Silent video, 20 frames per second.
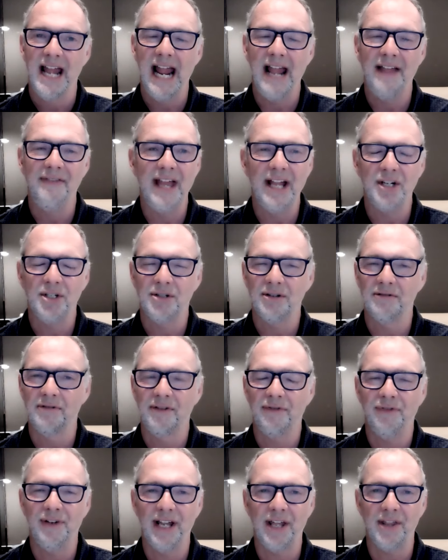And that should
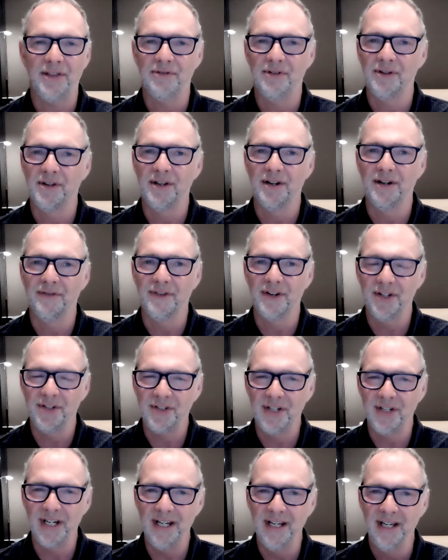reflect through
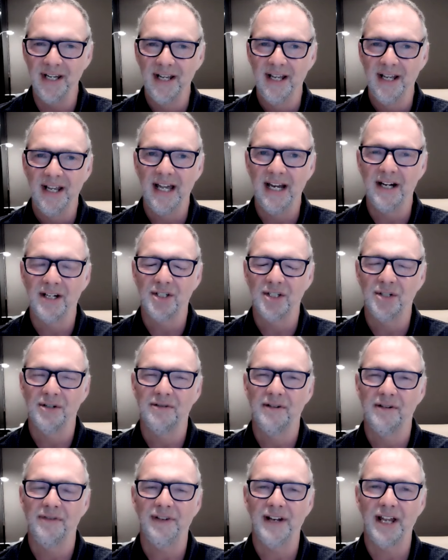university and it should
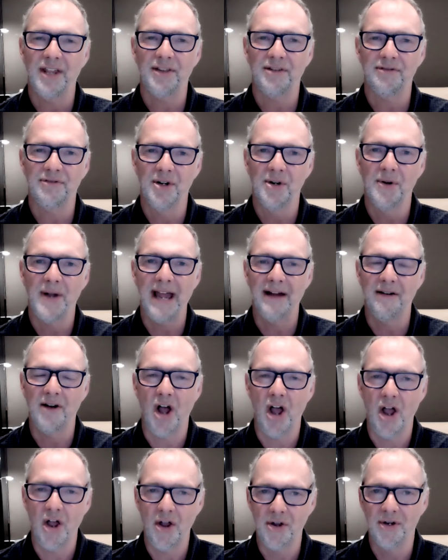reflect through
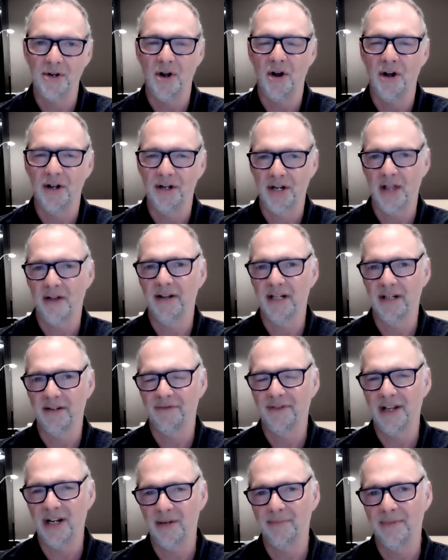our own ongoing
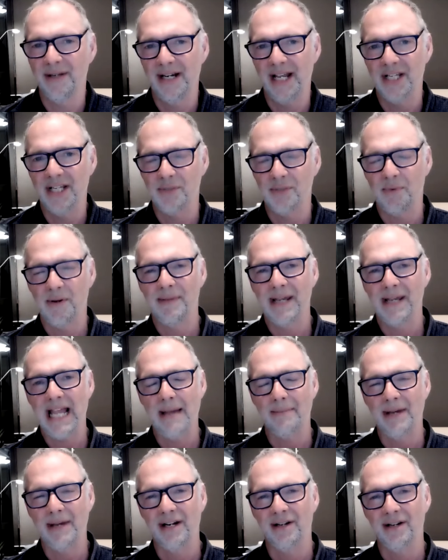development as we
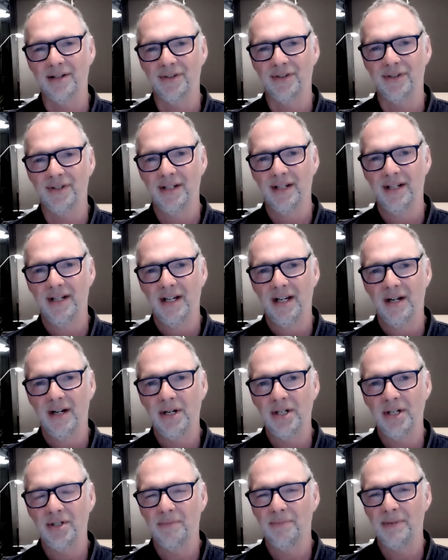become adults. We
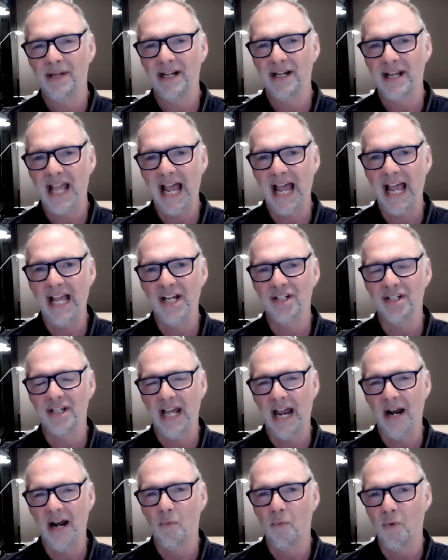should be engaged
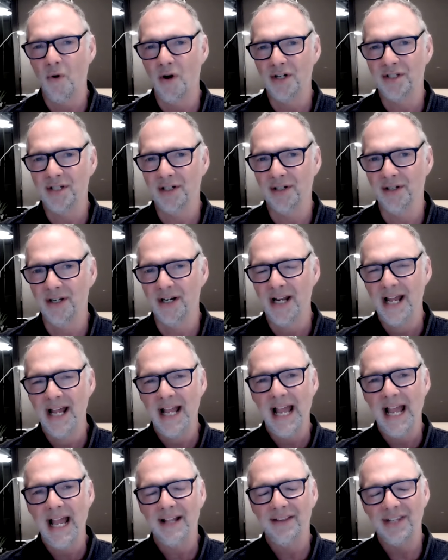and want to learn.
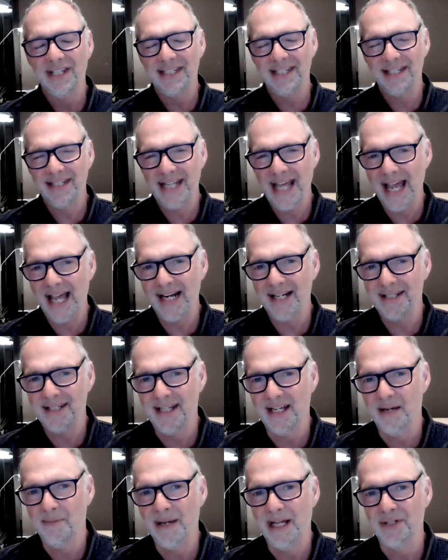The saddest
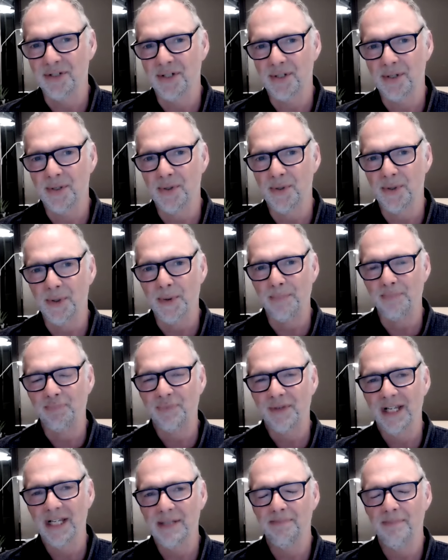thing about school
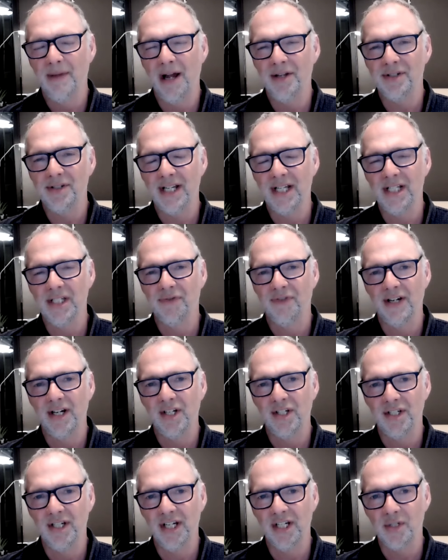is most kids
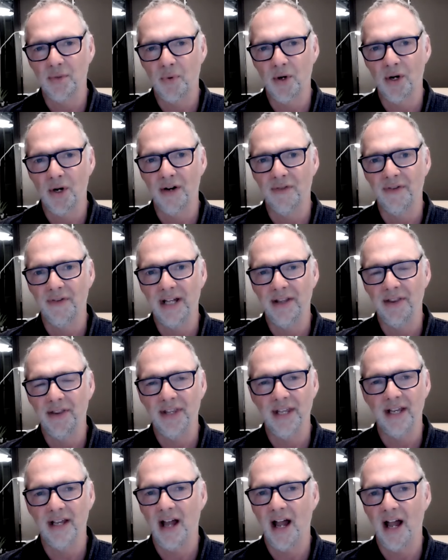finish year 12 and
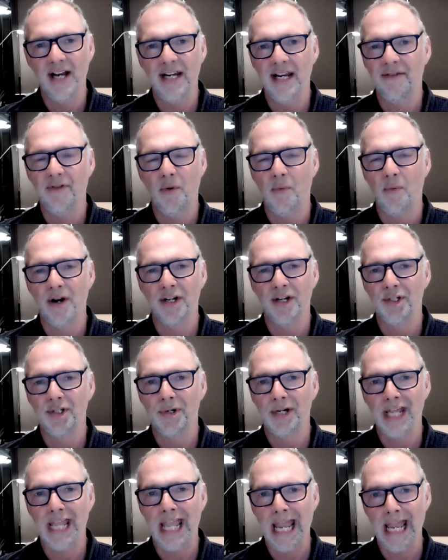think, I never want to do
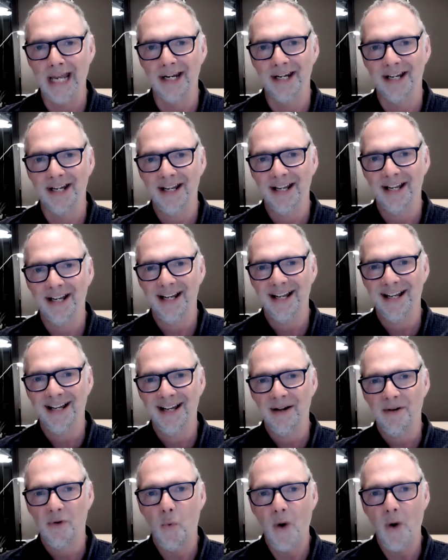it again.
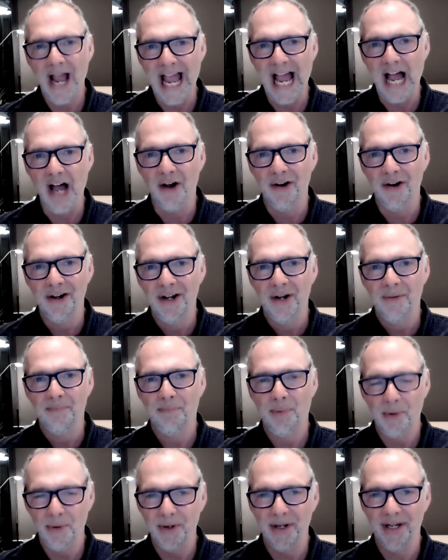Wow,
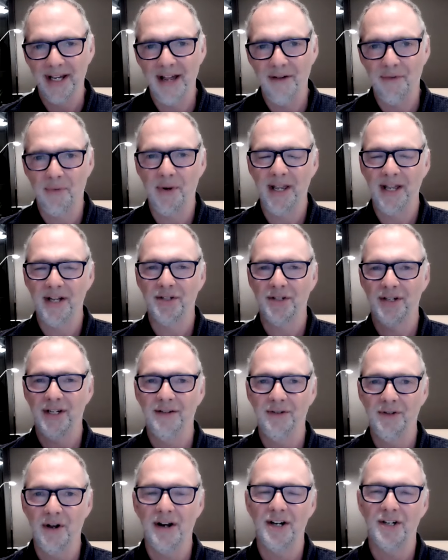boy, have we achieved,
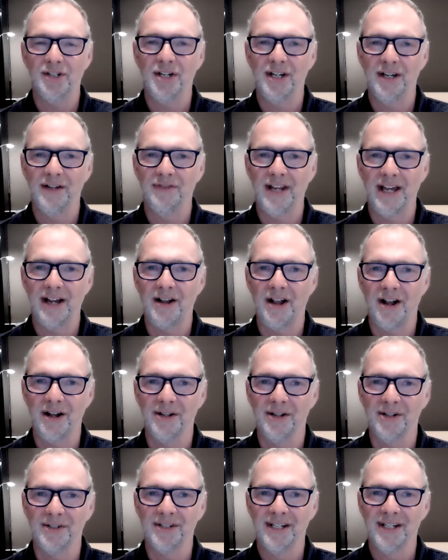not achieved our
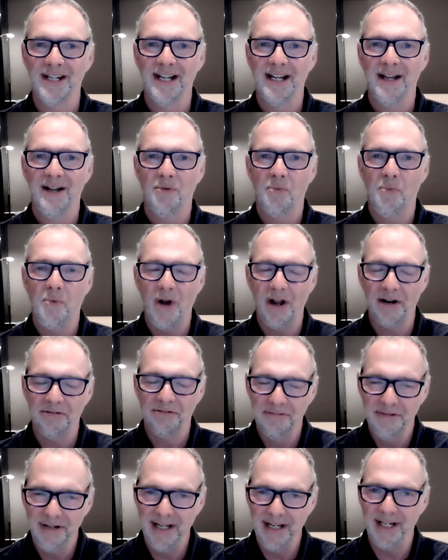goals. What
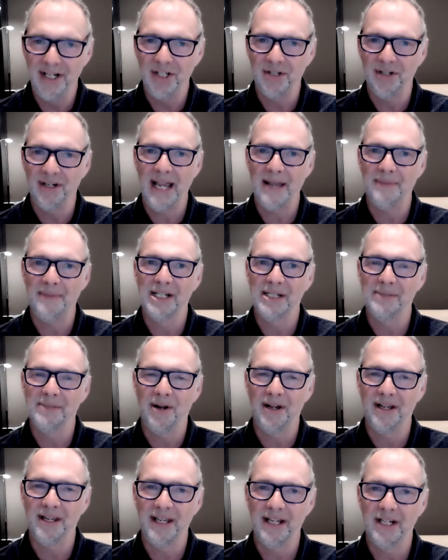really should happen is
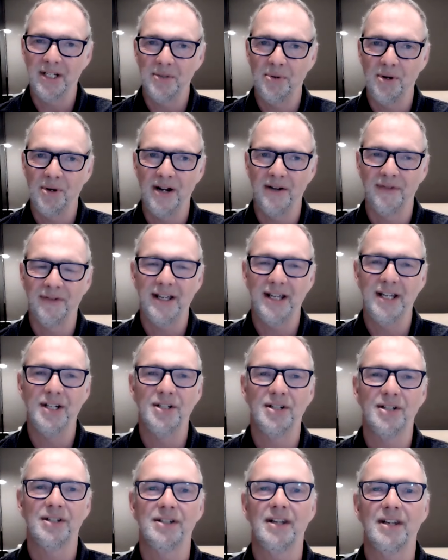by year 12, kids
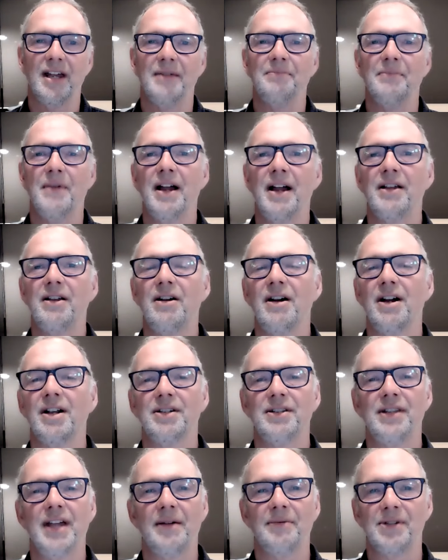should say, My
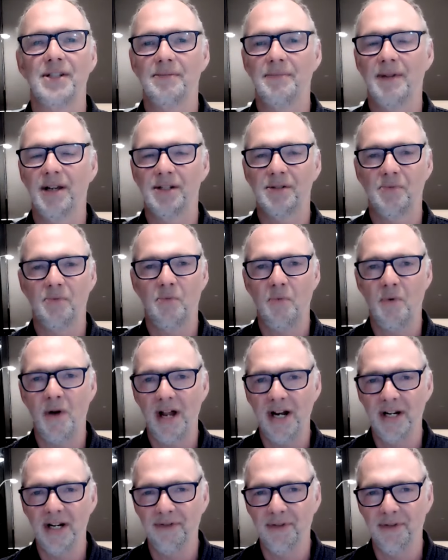gosh, that was the most
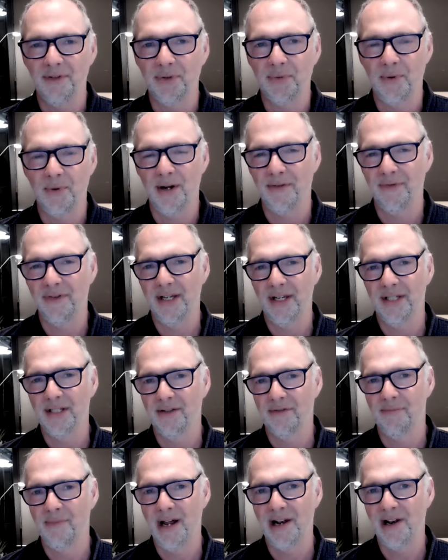wonderful 12 years
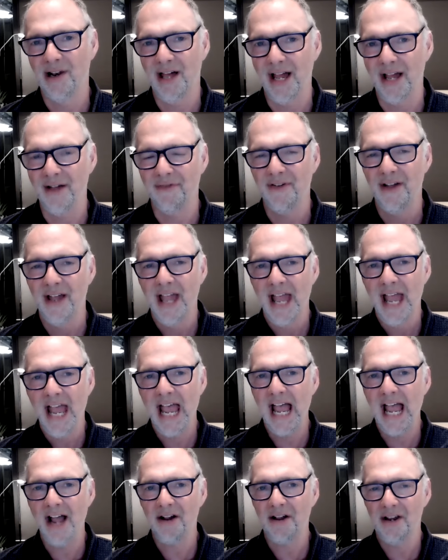of my life.
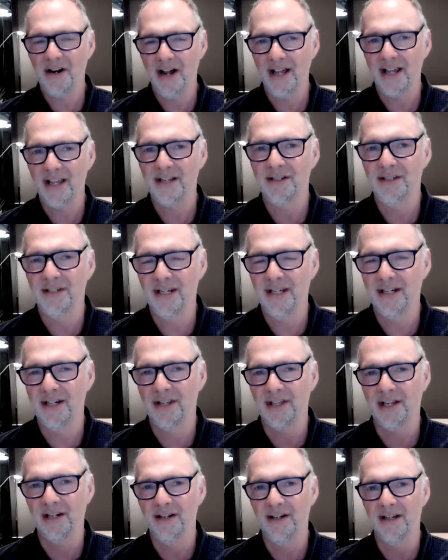How can I continue
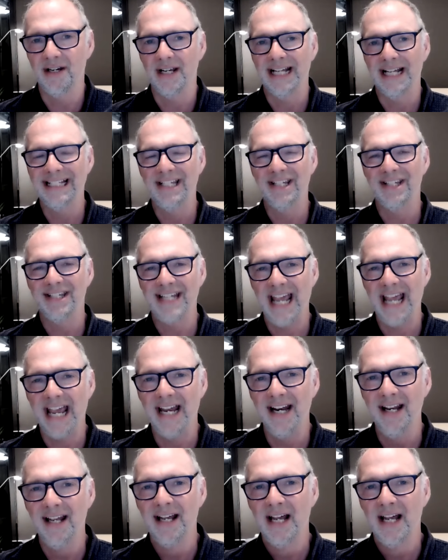the learning?
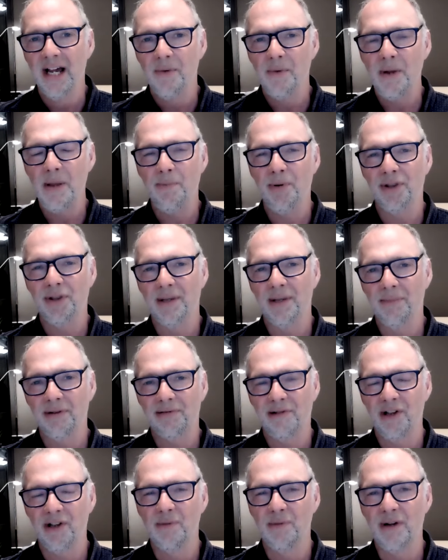Instead, we put them
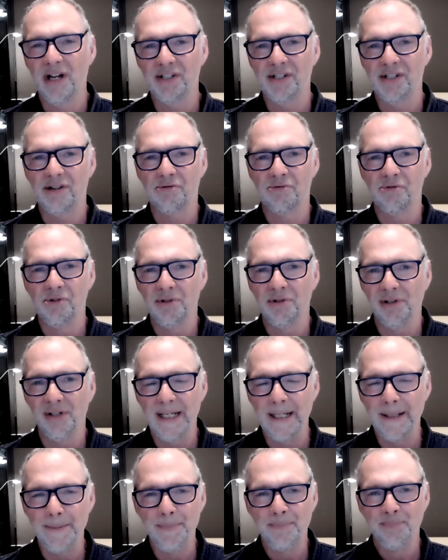through the most
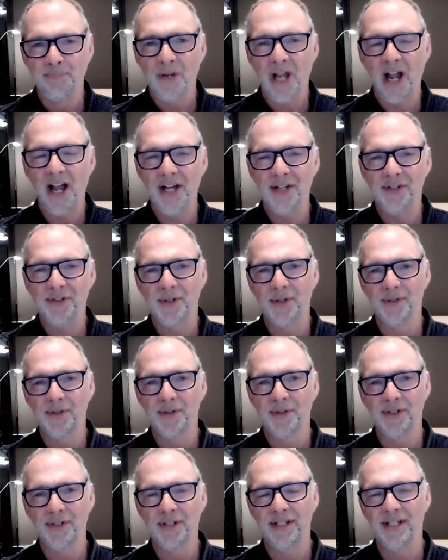grueling high school
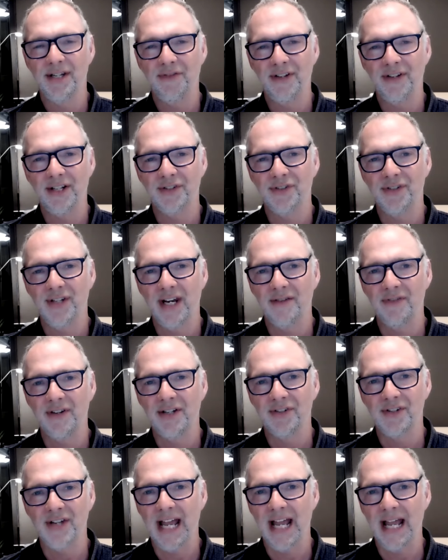certificate set of
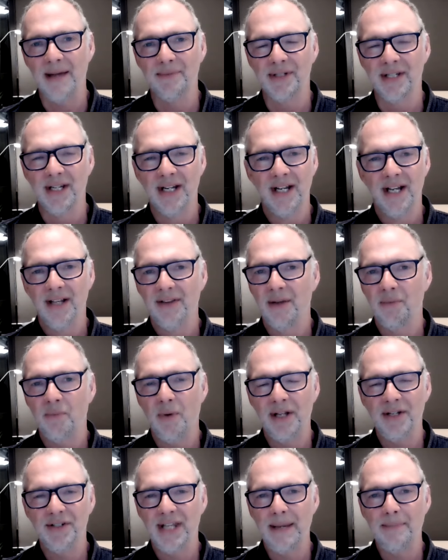exams that
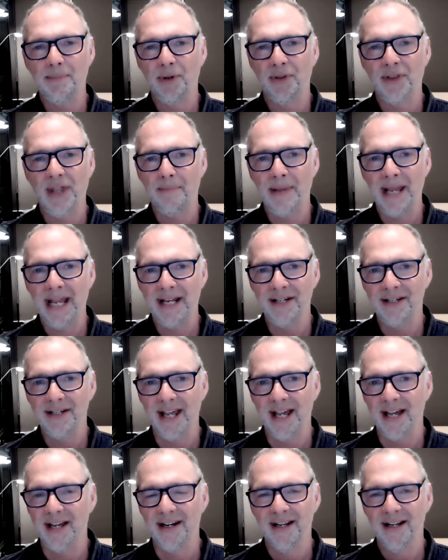once they put their pen
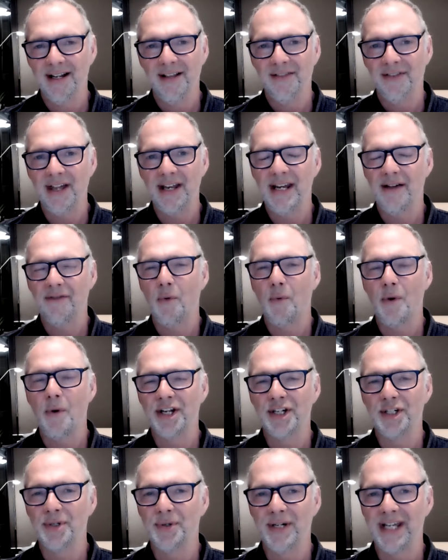down, they never want to
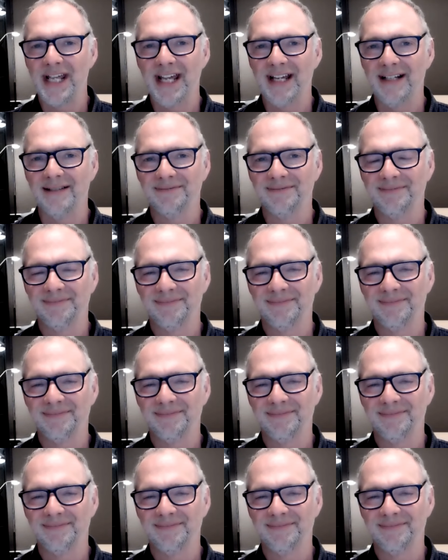do it again.